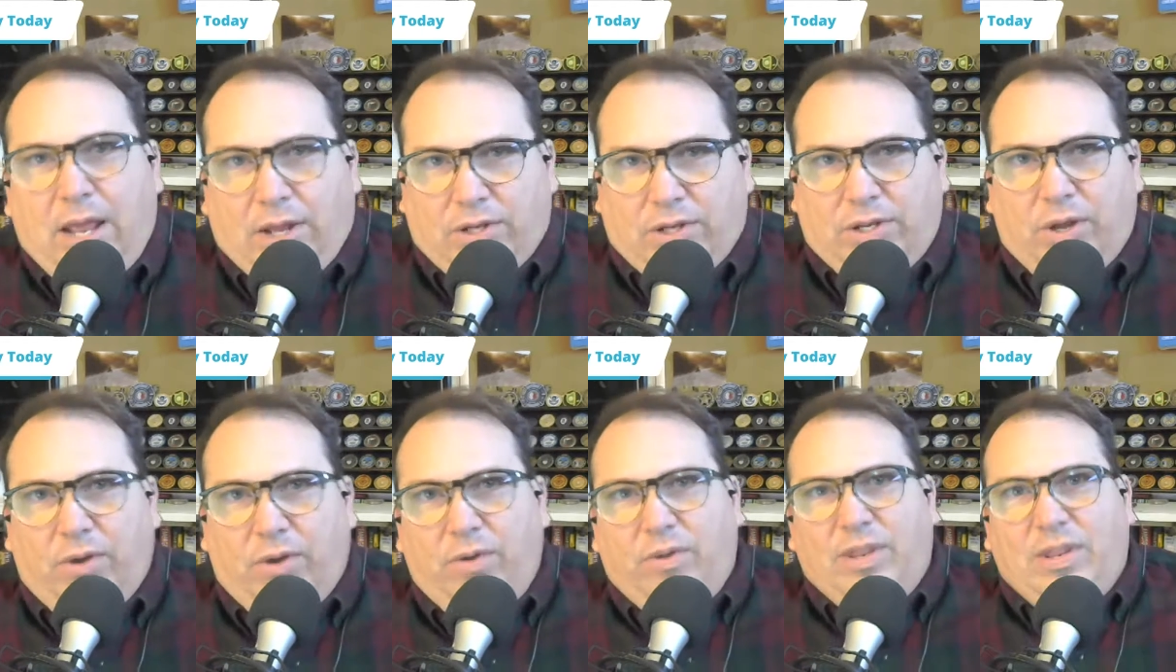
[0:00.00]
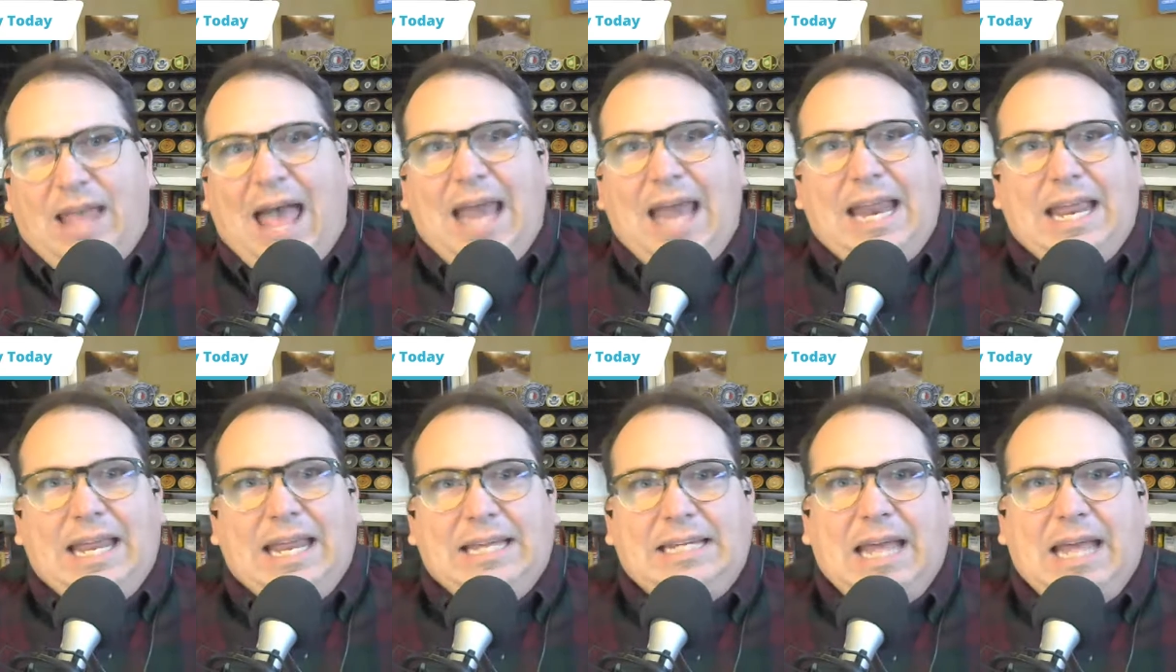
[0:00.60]
So that
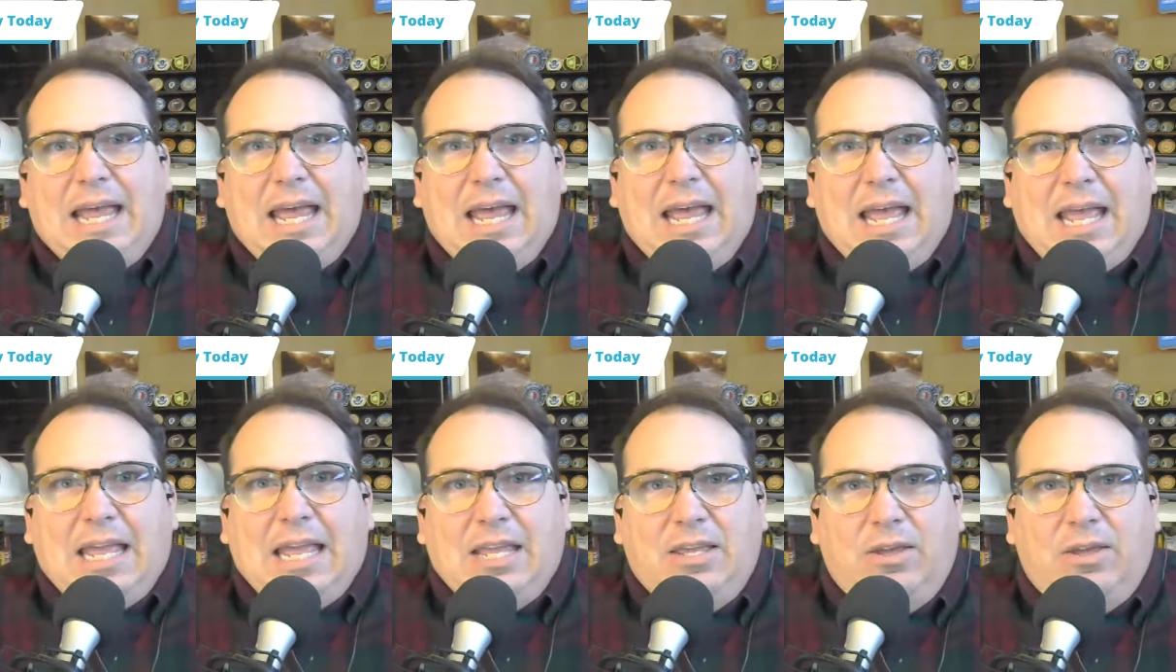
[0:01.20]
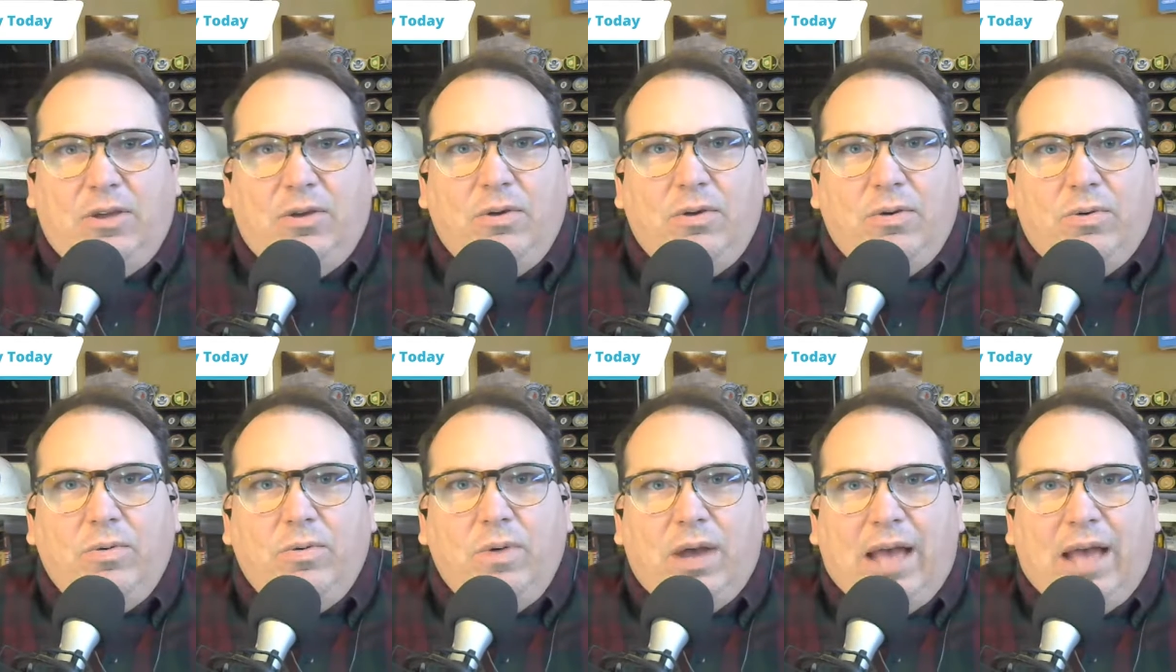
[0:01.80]
is,
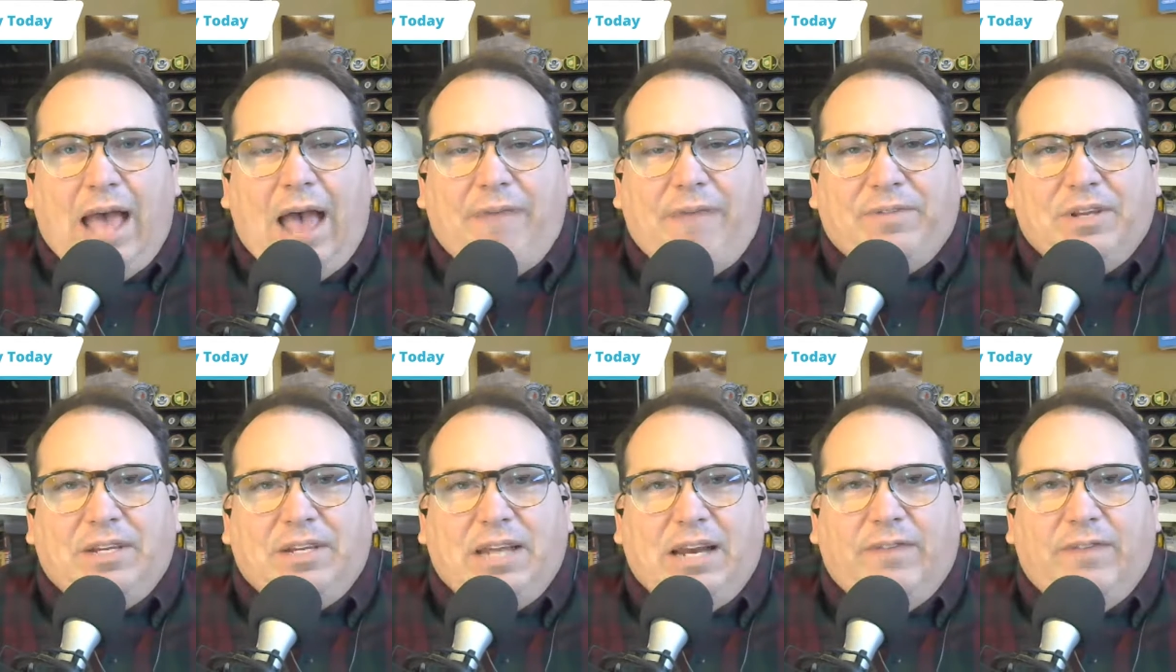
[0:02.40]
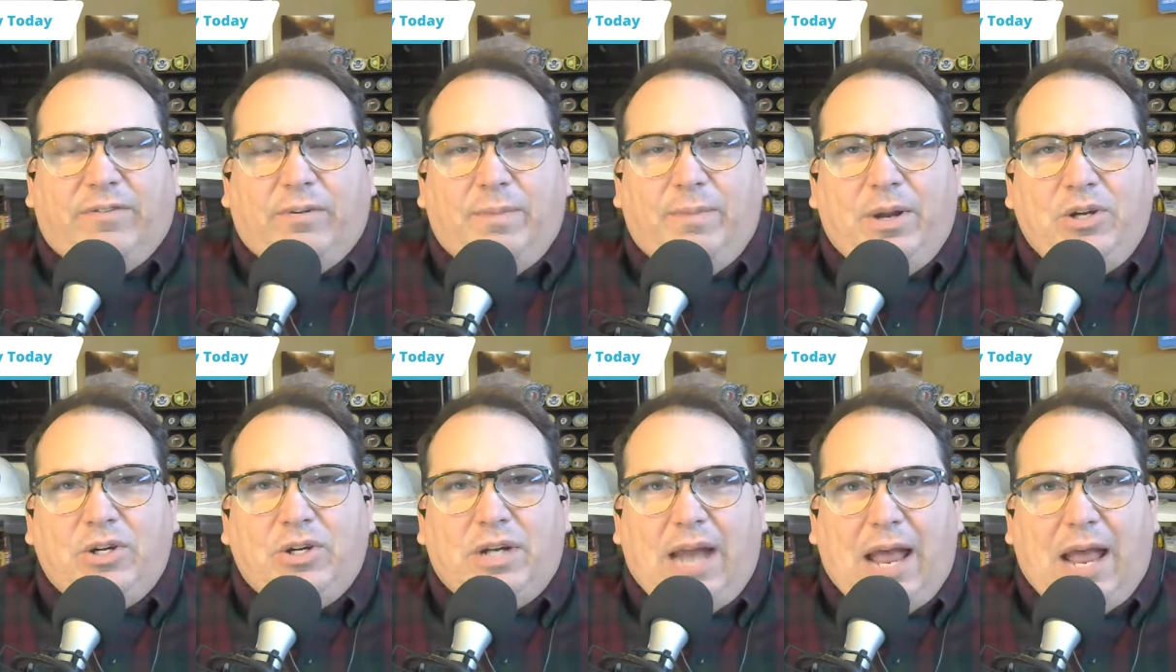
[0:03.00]
you have to send
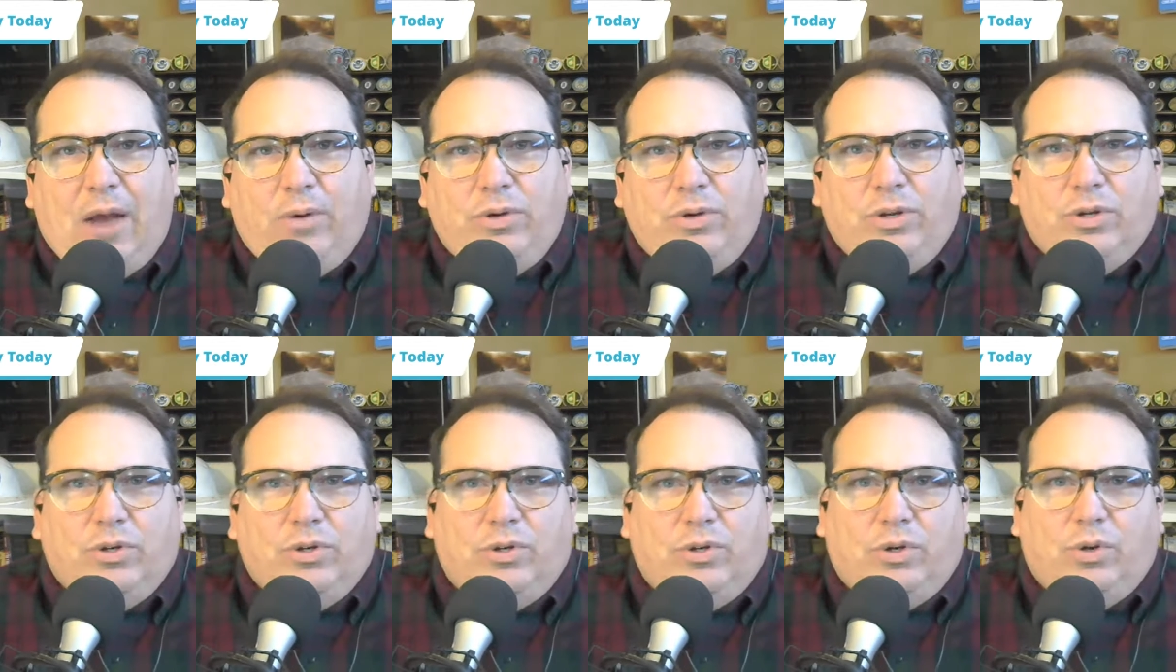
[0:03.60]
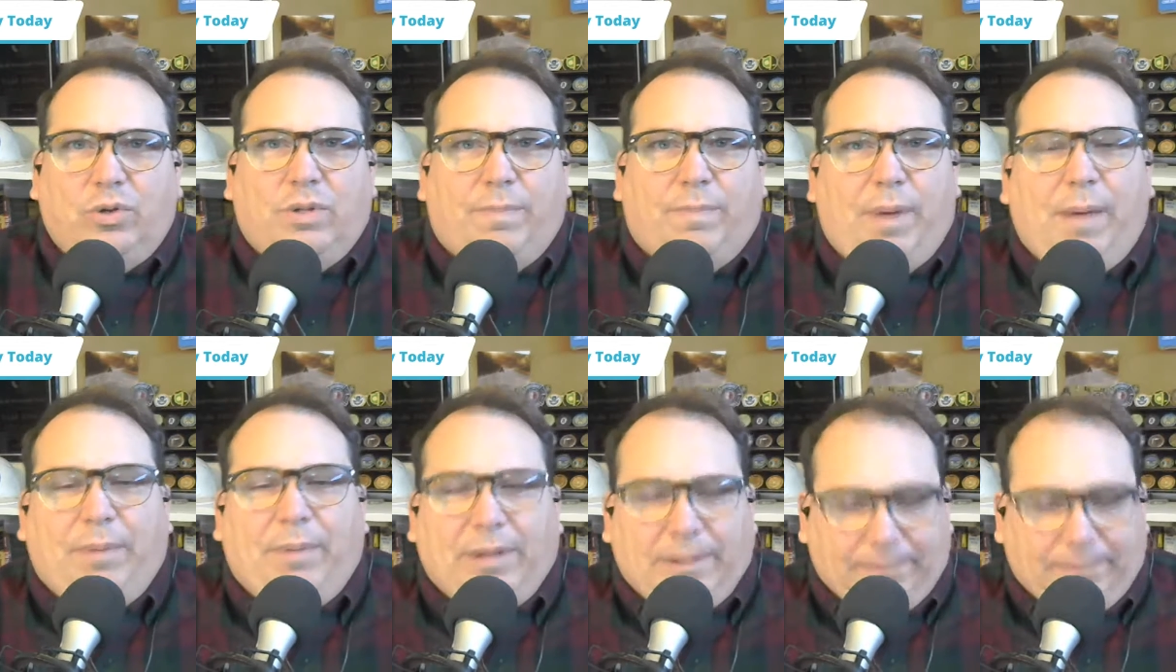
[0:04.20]
information out to the
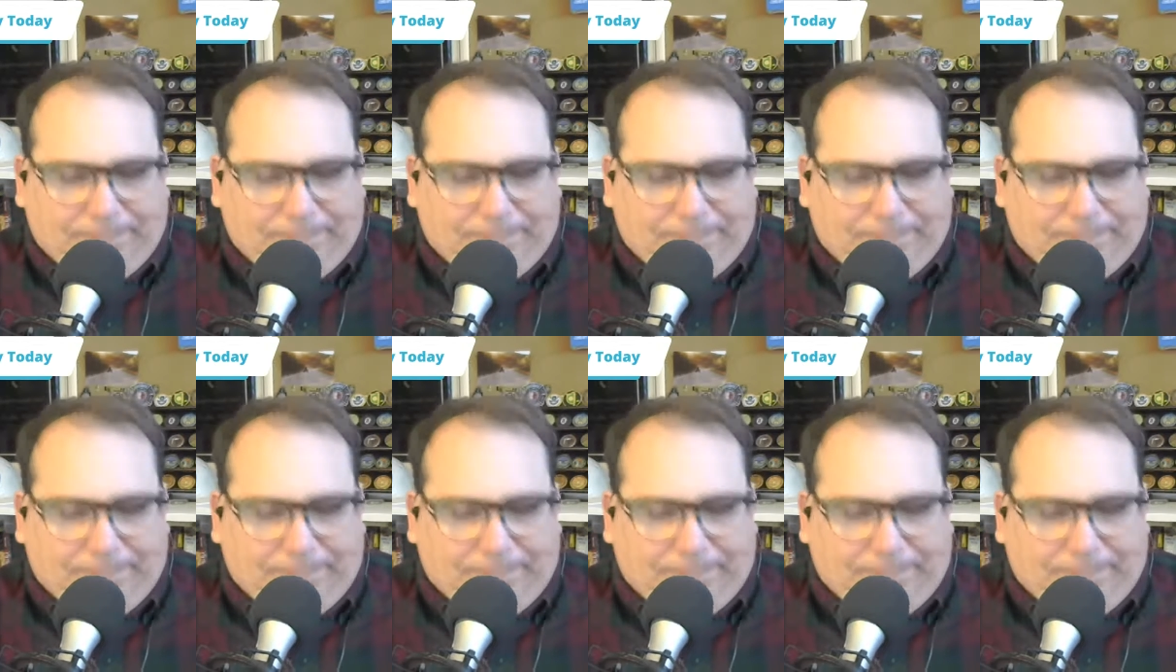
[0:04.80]
public,